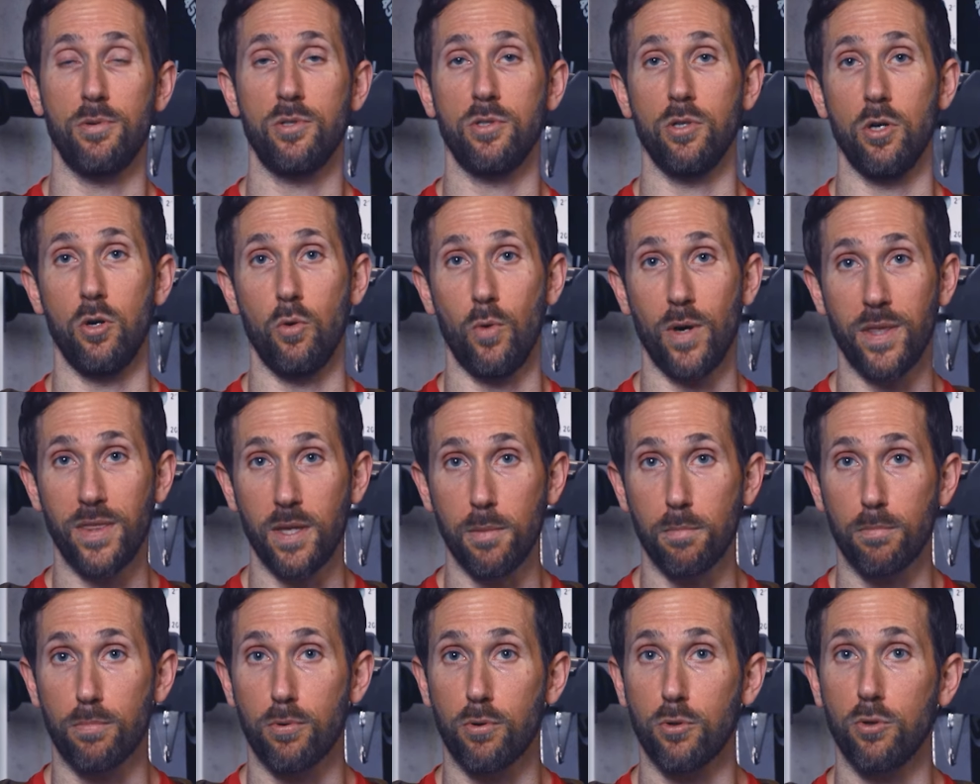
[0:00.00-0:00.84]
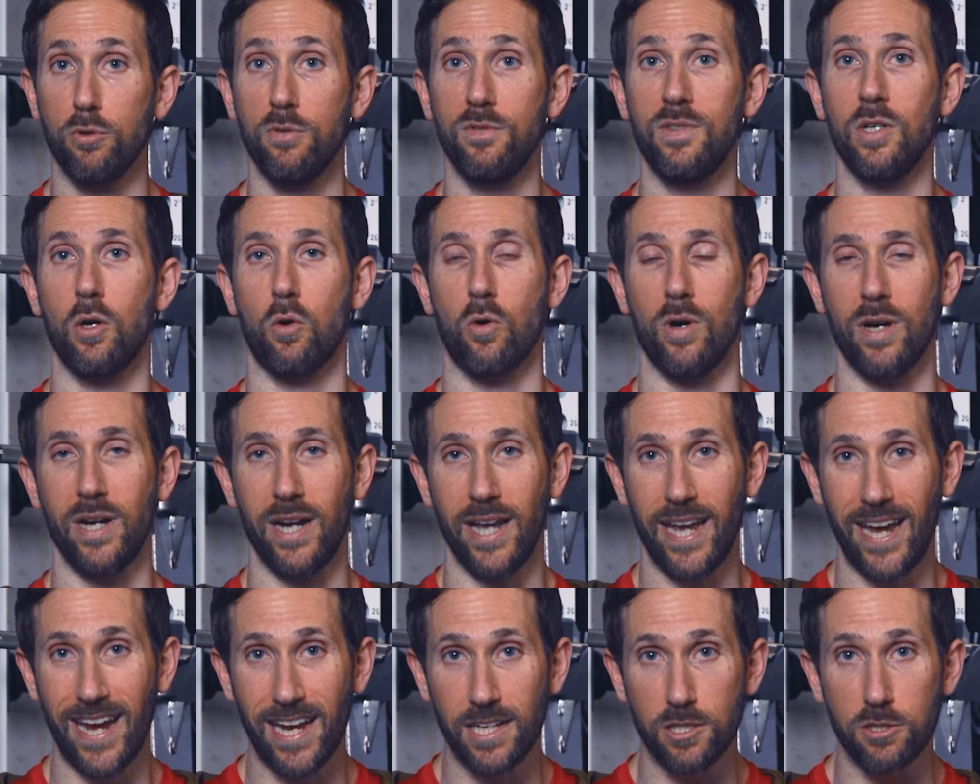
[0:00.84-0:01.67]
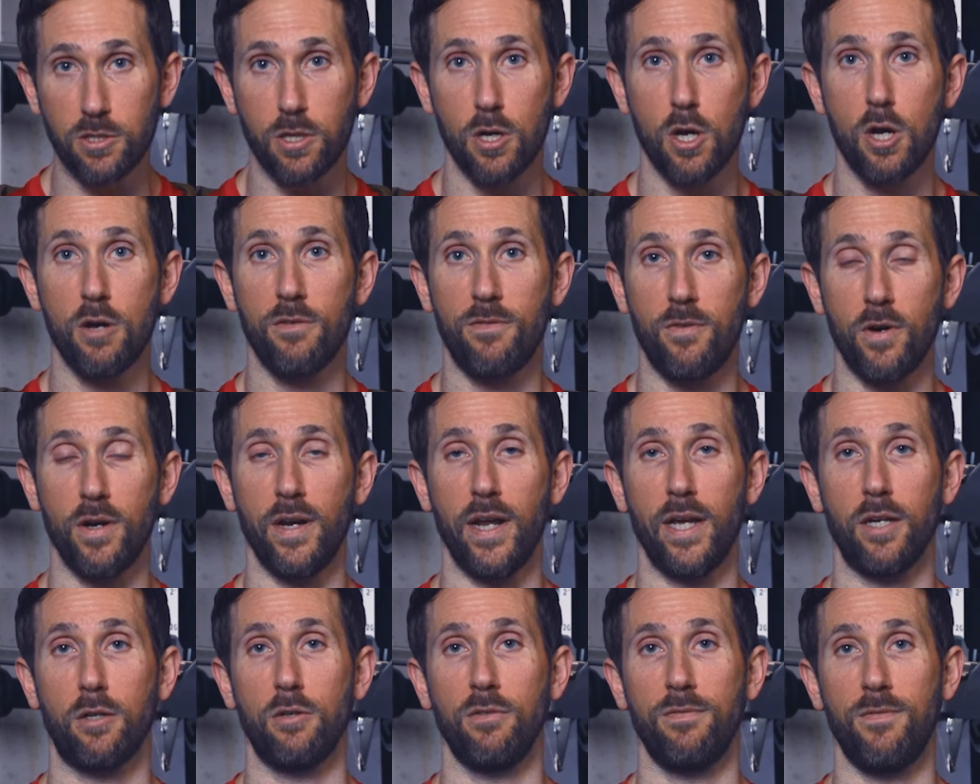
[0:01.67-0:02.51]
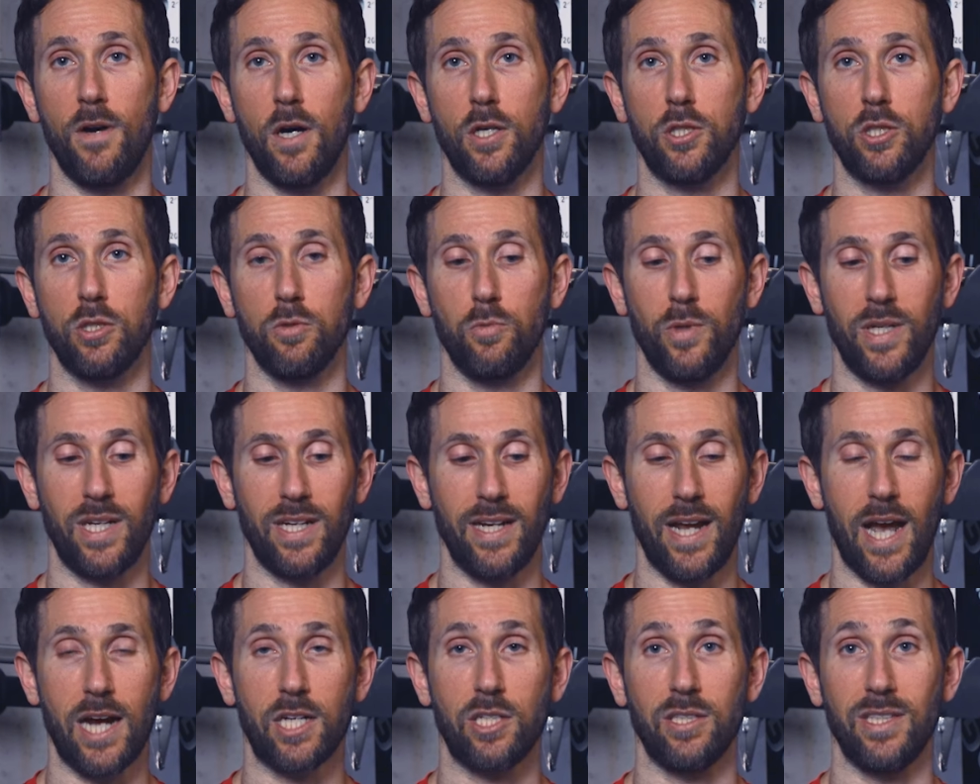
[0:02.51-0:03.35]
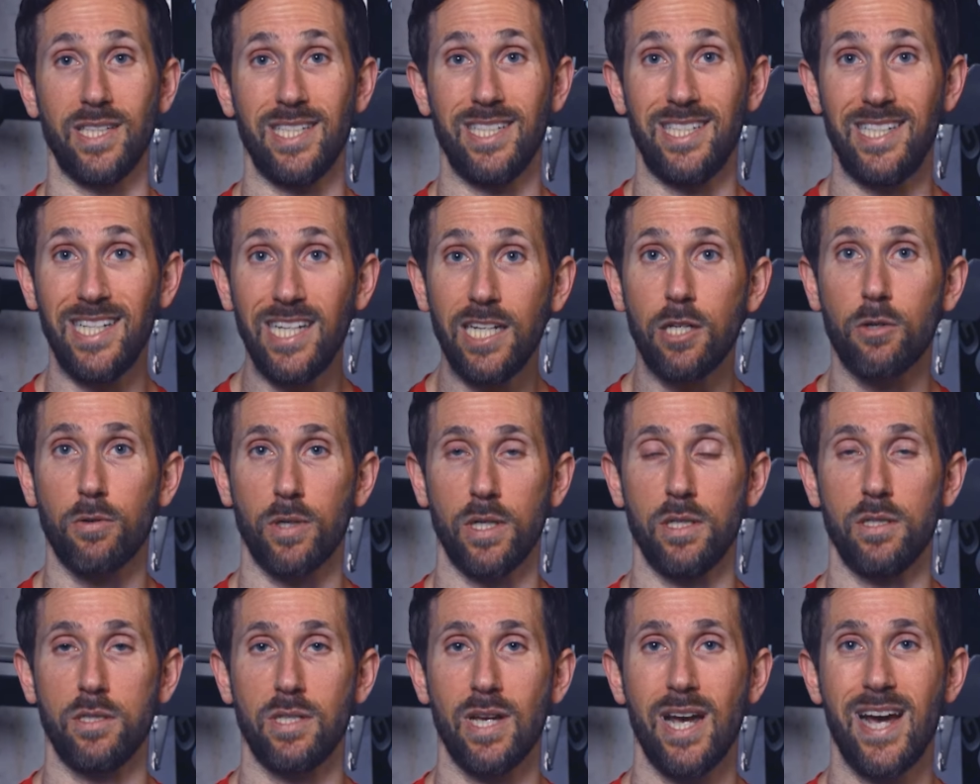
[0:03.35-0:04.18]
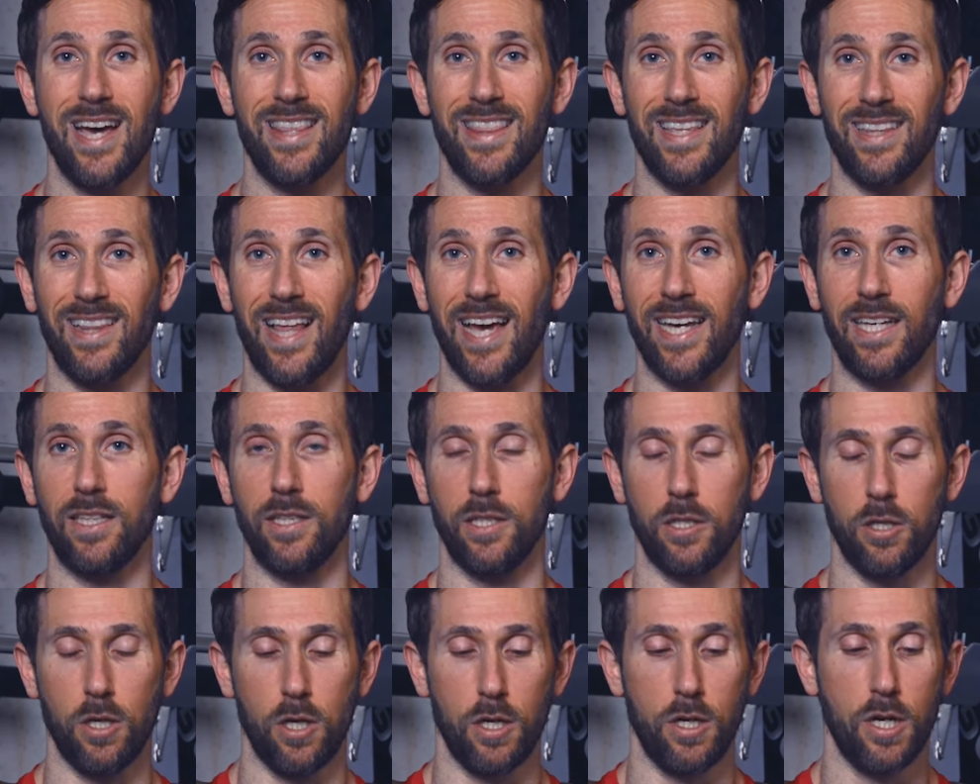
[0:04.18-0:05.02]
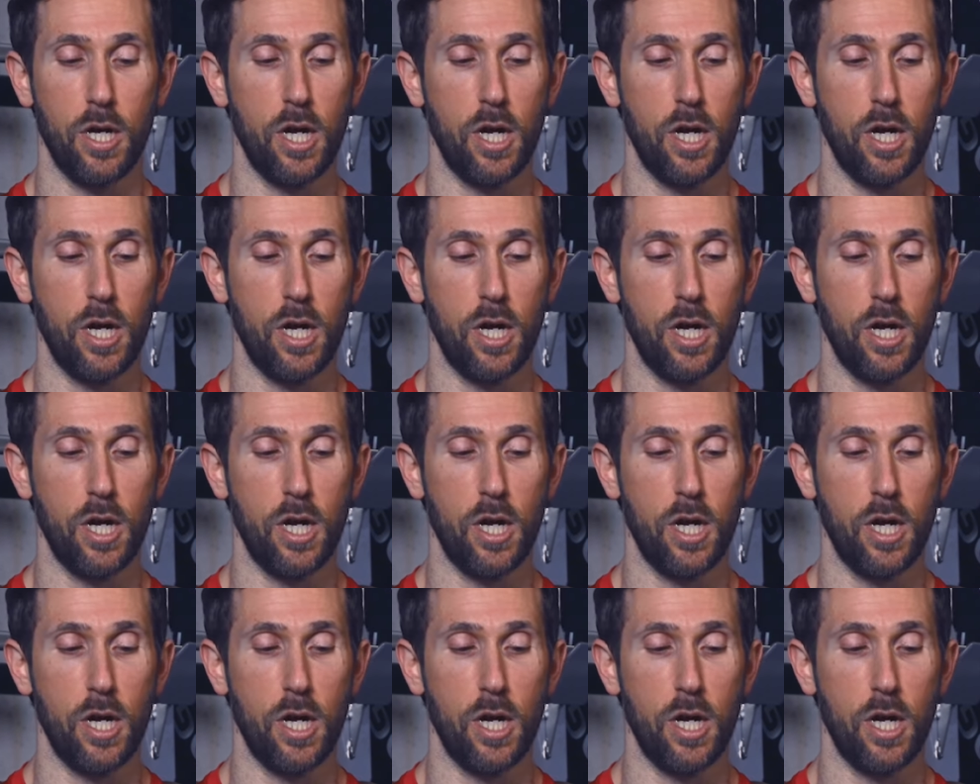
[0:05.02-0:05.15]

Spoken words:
So with improved or enhanced foot and ankle function, we can actually decrease the likelihood